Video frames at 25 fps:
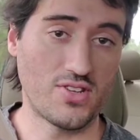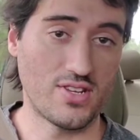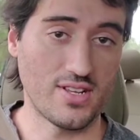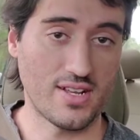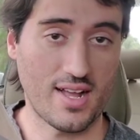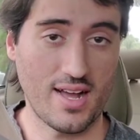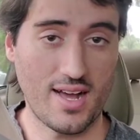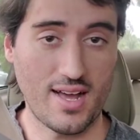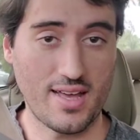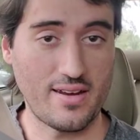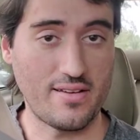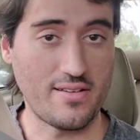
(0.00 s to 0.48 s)
to
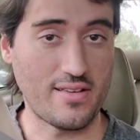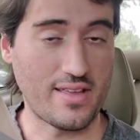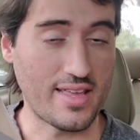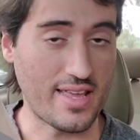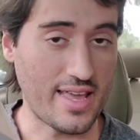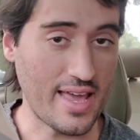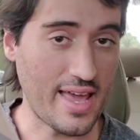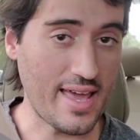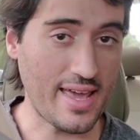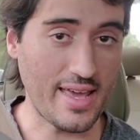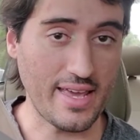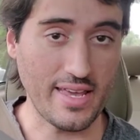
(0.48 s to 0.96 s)
kind of
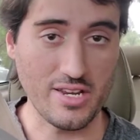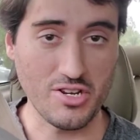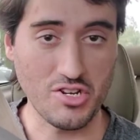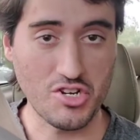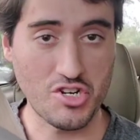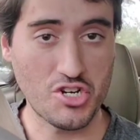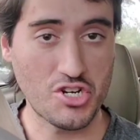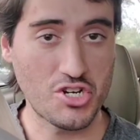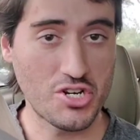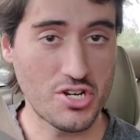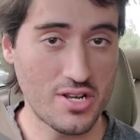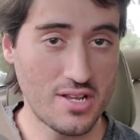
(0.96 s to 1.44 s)

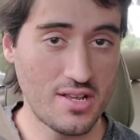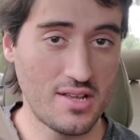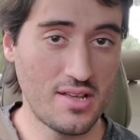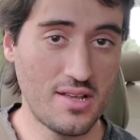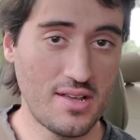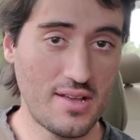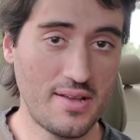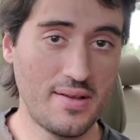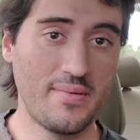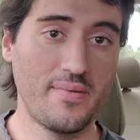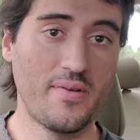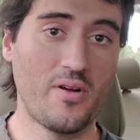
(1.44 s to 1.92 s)
gauge
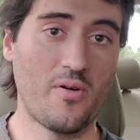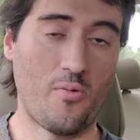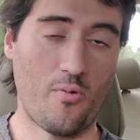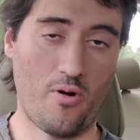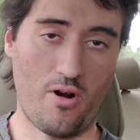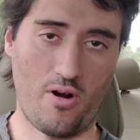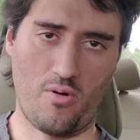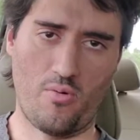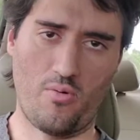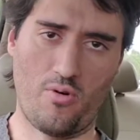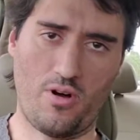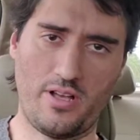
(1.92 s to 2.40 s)

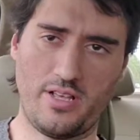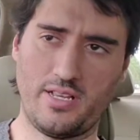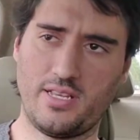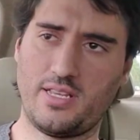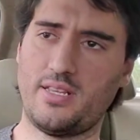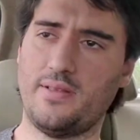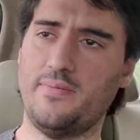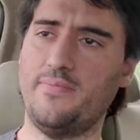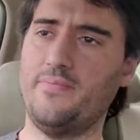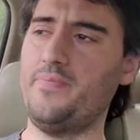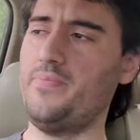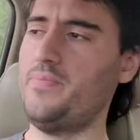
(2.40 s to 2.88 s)
where it was.